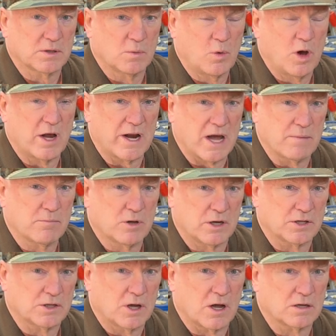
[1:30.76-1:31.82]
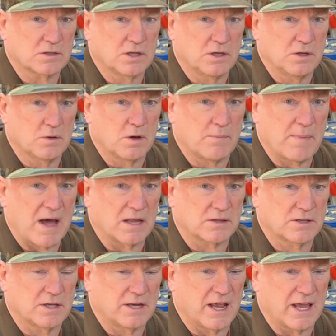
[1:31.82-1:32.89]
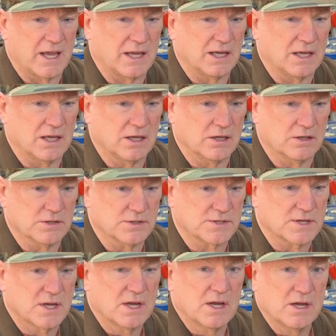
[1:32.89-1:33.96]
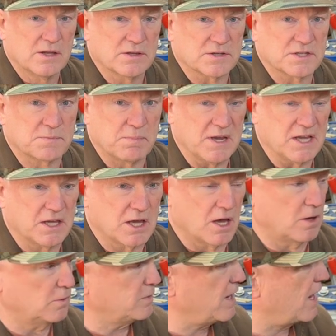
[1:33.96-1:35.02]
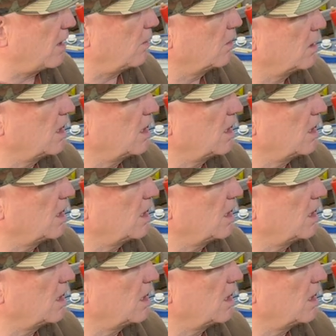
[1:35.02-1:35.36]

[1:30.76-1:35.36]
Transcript: one I'm going to talk to you about today is the SpeeCo. Now,